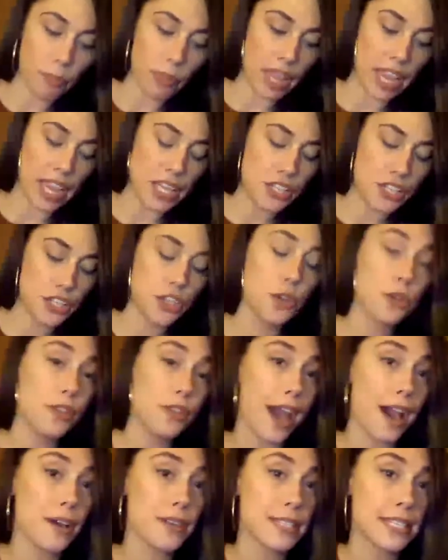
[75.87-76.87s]
In
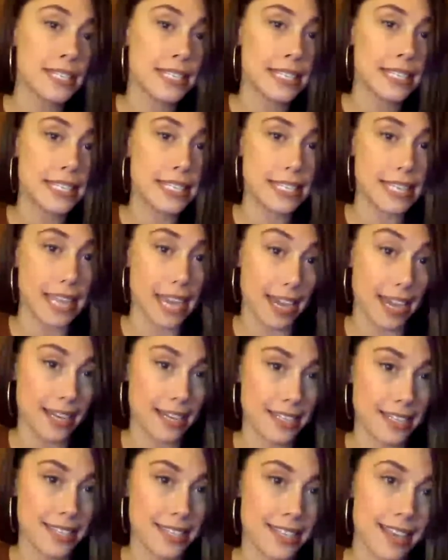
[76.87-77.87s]

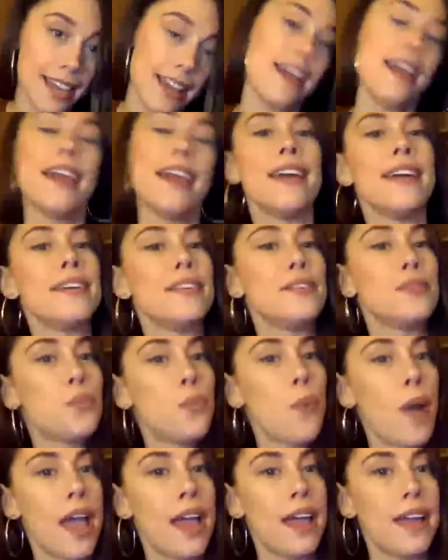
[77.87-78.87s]
2006 is
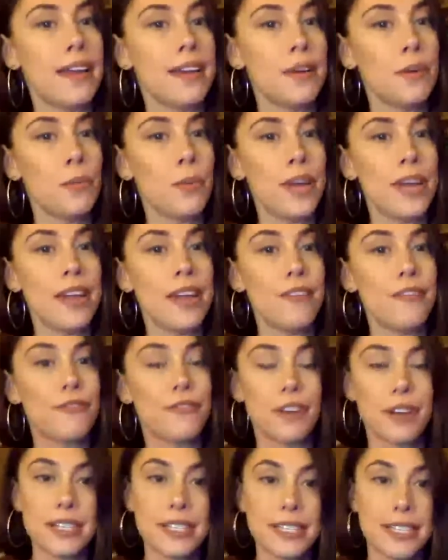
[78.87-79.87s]
when we
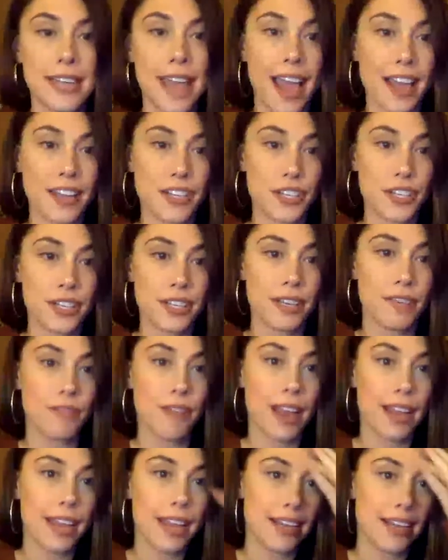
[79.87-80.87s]
first nationally
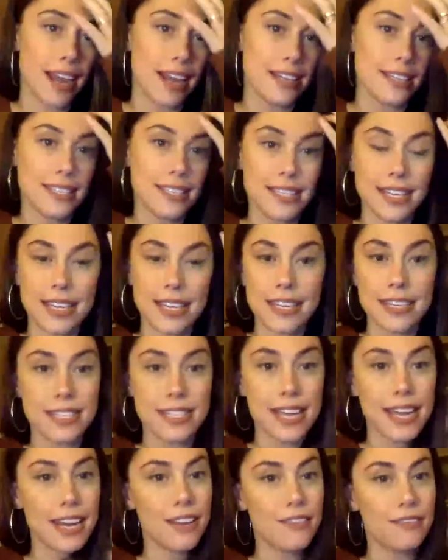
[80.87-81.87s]
recognized Teen
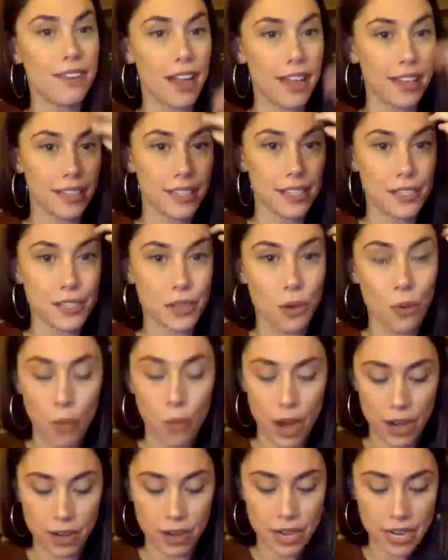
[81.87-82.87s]
Dating Violence
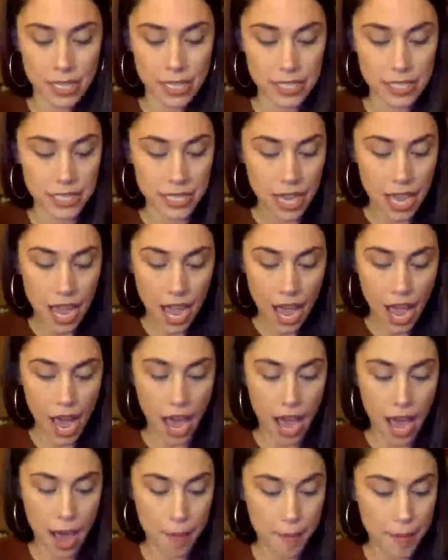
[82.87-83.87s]
Awareness.
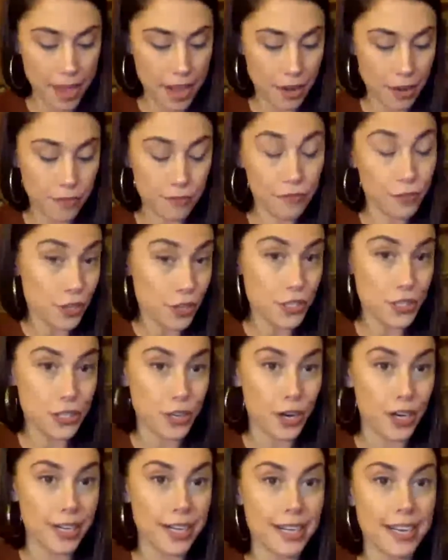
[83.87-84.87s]
And it first
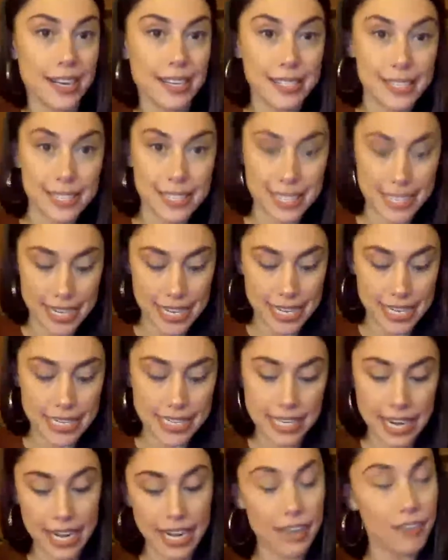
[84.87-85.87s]
started as Teen
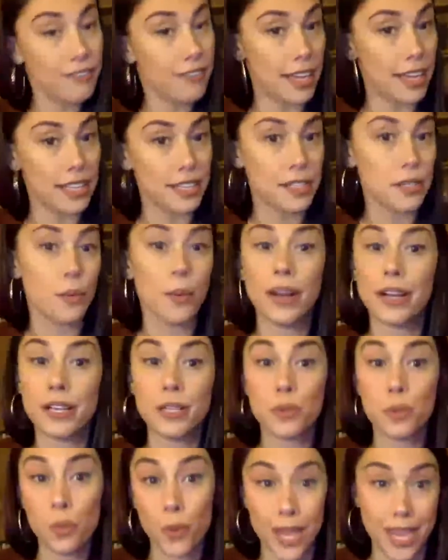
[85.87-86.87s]
Dating Violence Awareness
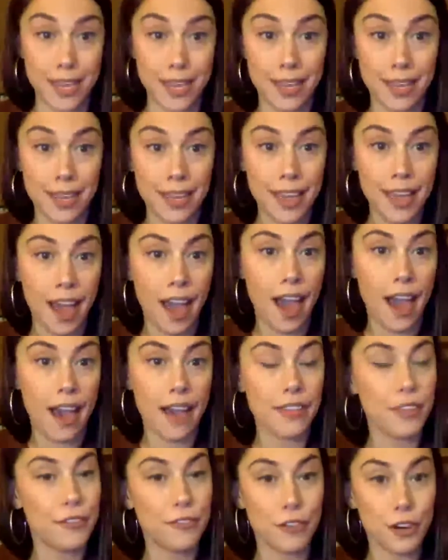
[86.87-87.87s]
Week.
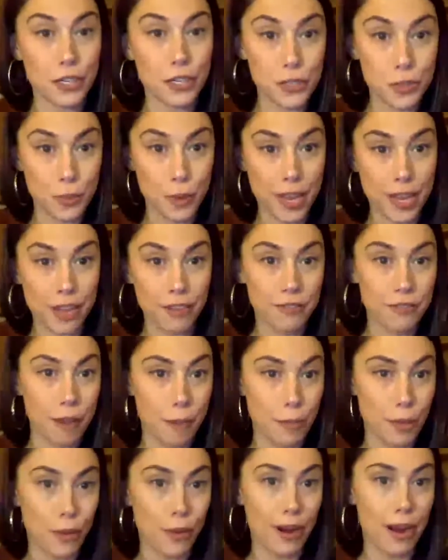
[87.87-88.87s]
The first week of
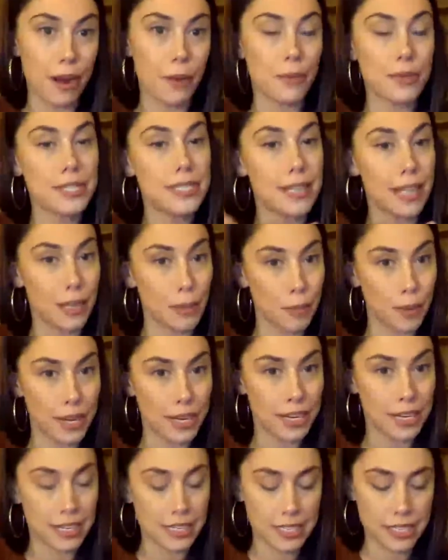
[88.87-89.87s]
February was
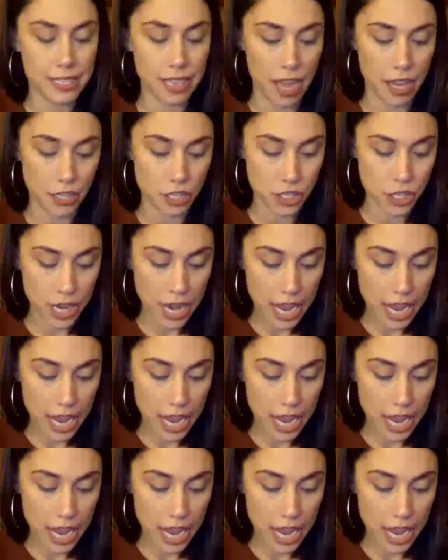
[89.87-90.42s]
celebrated as such.